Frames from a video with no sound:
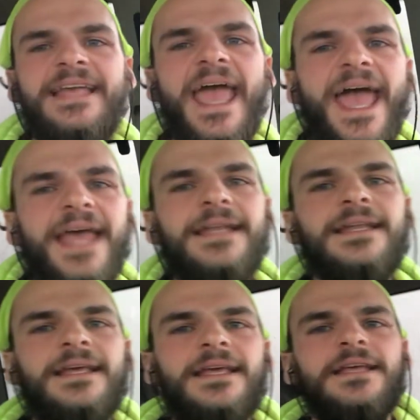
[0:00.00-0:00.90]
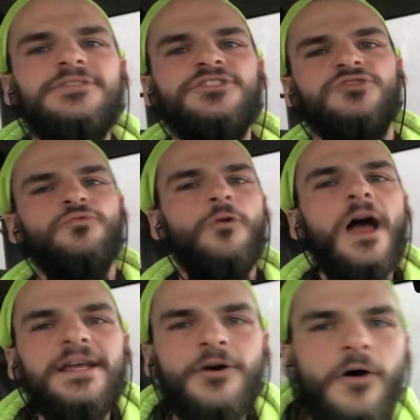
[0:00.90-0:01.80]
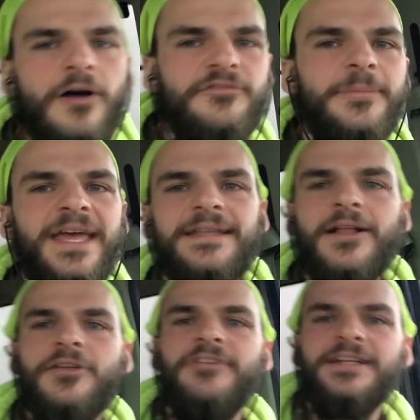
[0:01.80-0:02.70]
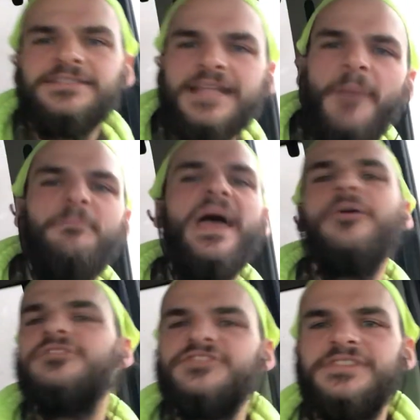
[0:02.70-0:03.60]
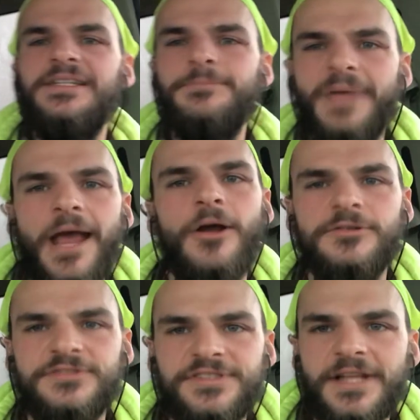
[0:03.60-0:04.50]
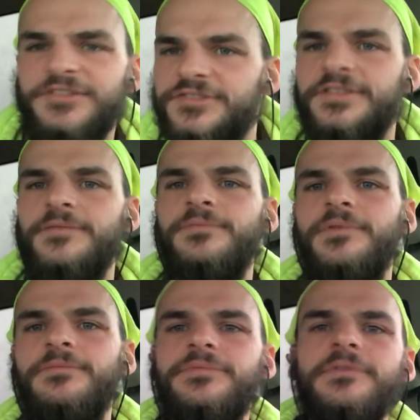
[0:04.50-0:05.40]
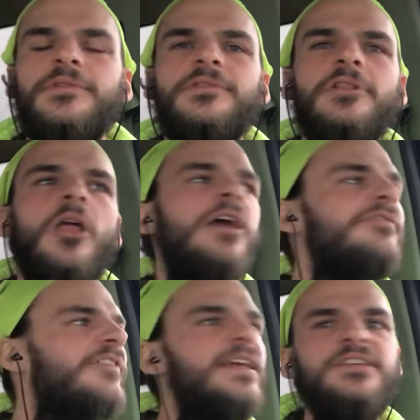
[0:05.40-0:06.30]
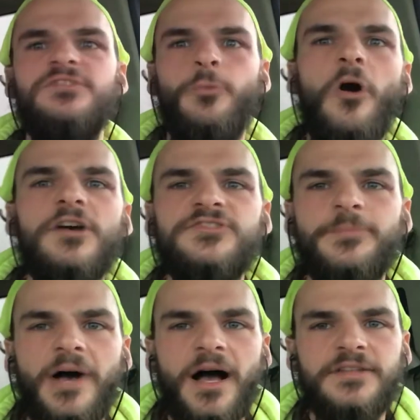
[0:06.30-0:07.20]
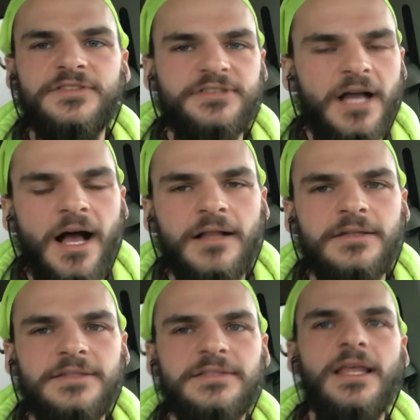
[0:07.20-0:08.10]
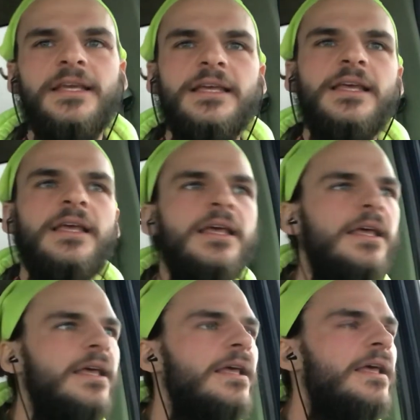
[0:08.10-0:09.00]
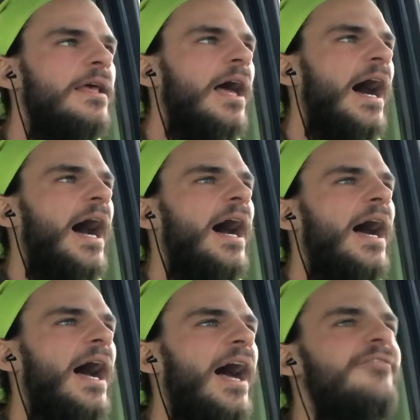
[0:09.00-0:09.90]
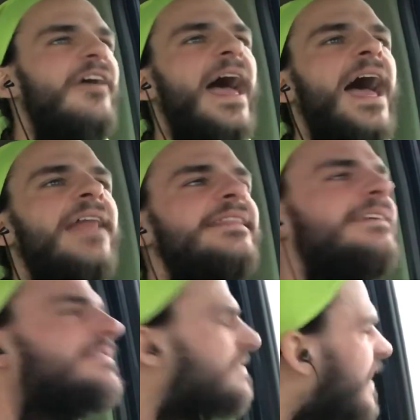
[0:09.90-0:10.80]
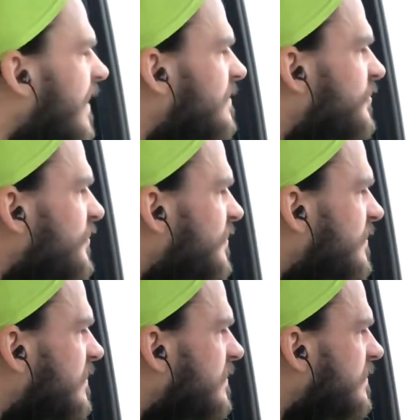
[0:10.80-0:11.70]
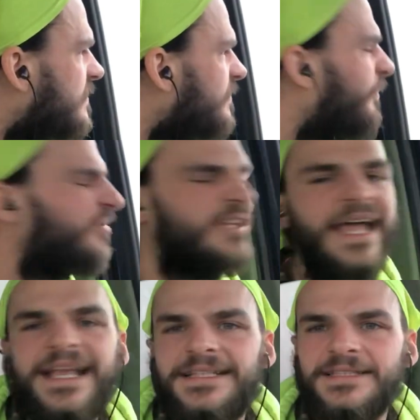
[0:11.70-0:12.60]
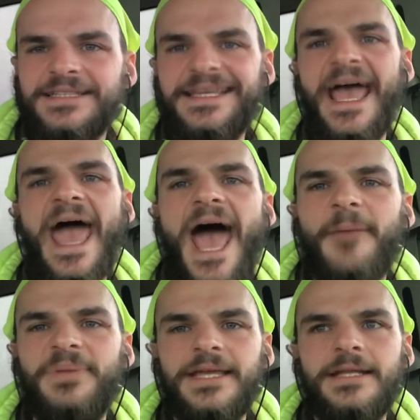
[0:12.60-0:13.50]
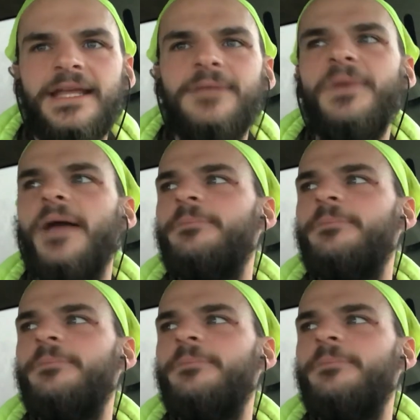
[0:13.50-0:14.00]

can't just write off the Mandela effect. It's not Berenstain Bears. It's not just a life was a box of chocolates. Like, I've had these things just blatantly happen in my